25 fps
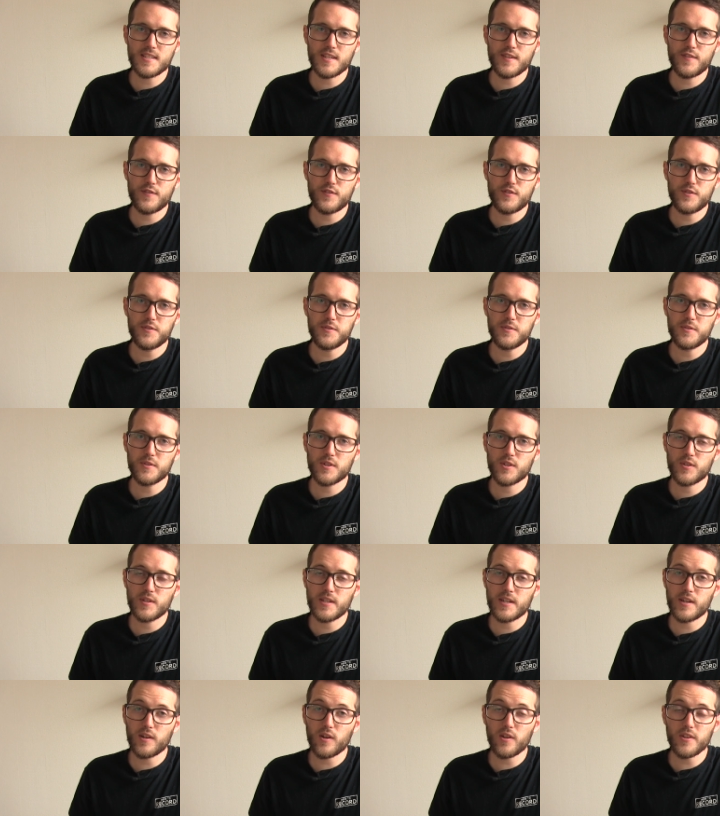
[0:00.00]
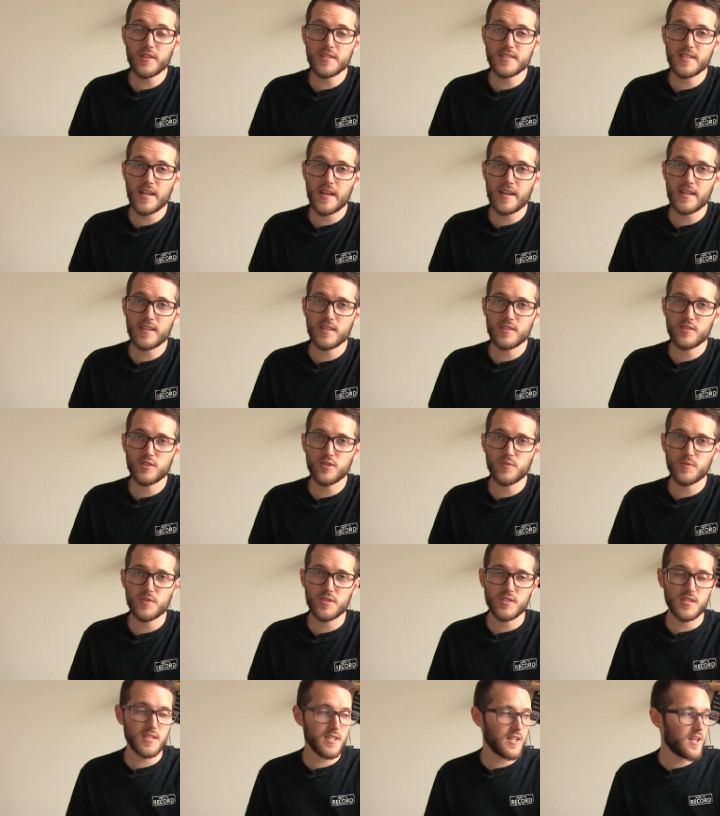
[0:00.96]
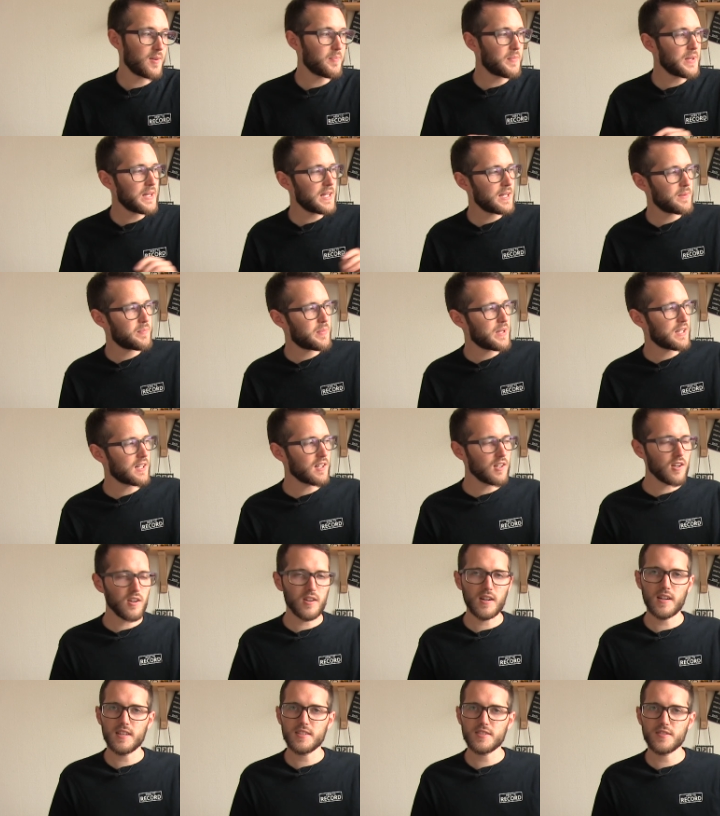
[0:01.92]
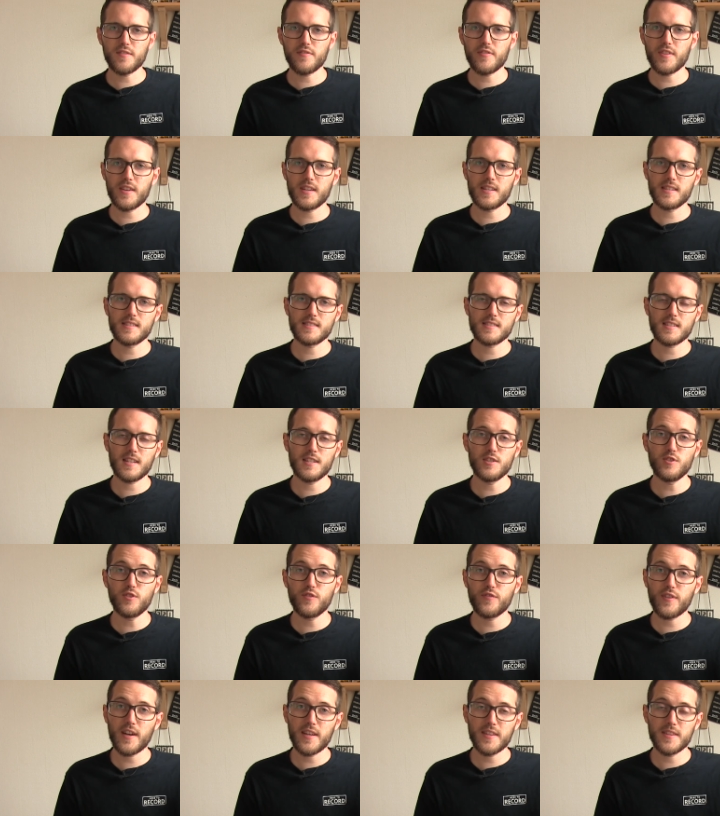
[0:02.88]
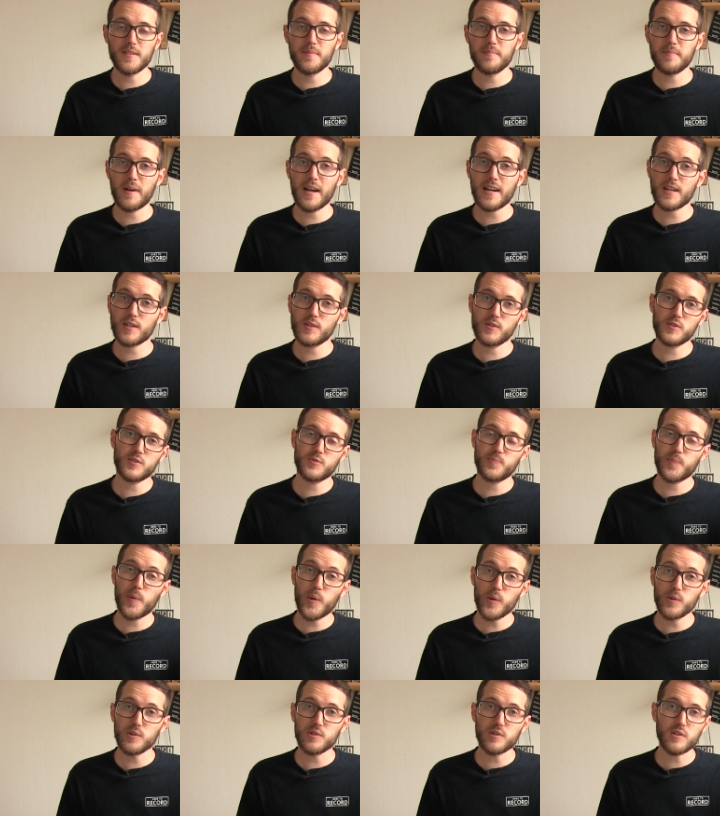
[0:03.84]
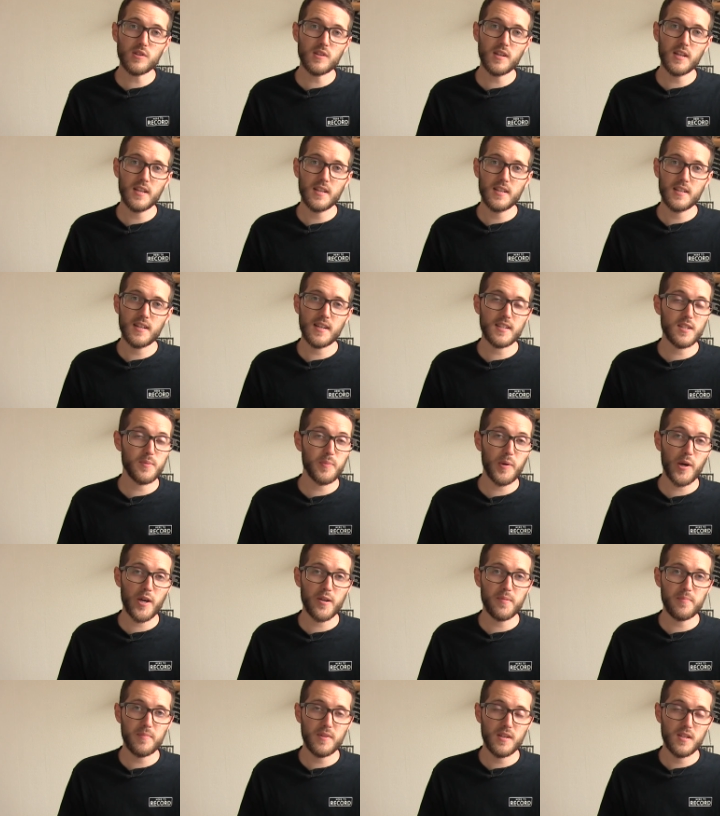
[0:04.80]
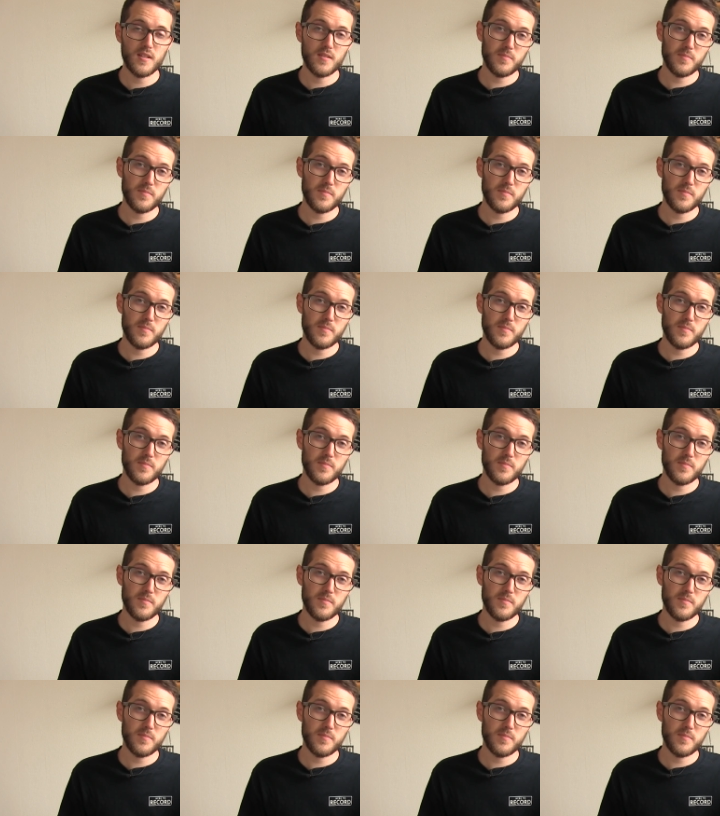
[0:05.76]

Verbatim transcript: if you created all the settings, you would see a big, big long list of things and you'd find the macros pool at the bottom.